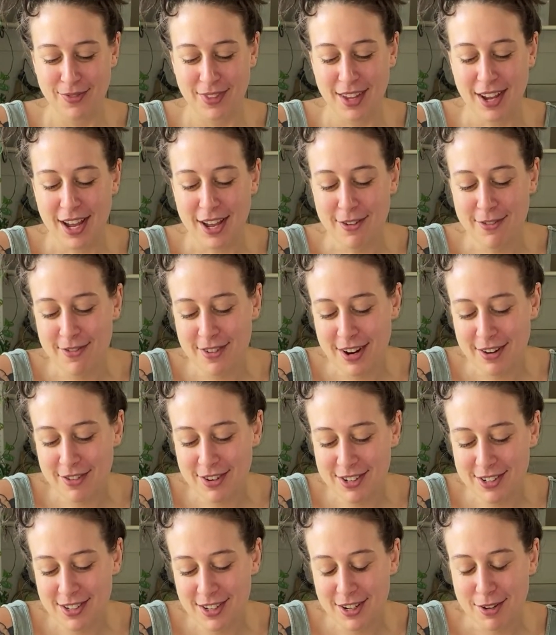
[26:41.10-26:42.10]
I've never
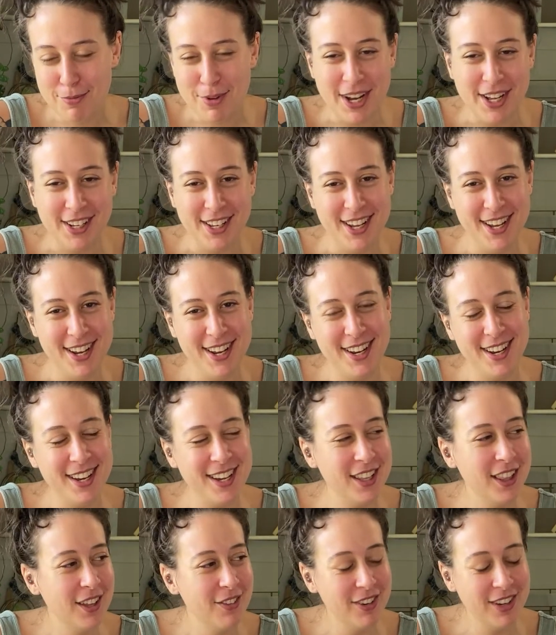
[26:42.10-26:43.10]
seen a ballet.
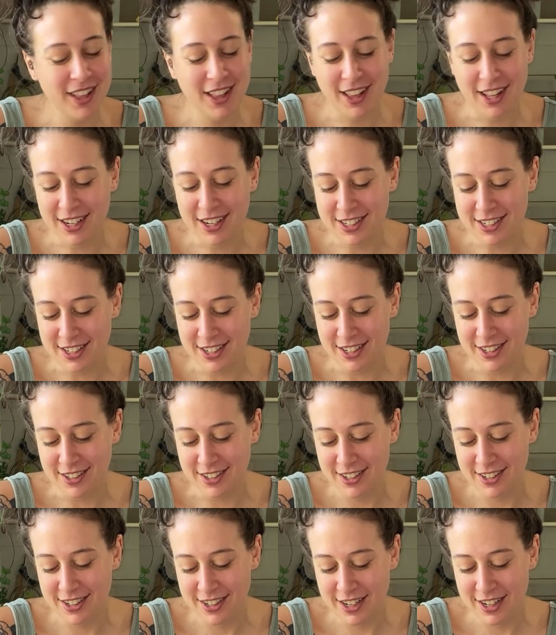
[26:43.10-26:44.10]
I'd really like to.
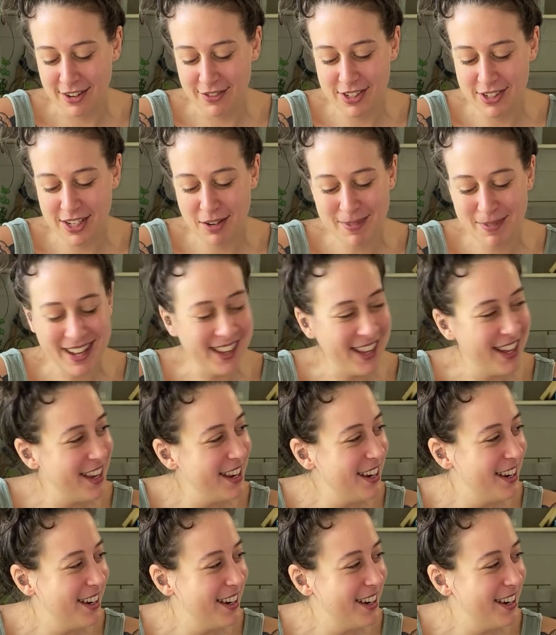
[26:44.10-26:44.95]
Have you seen a ballet?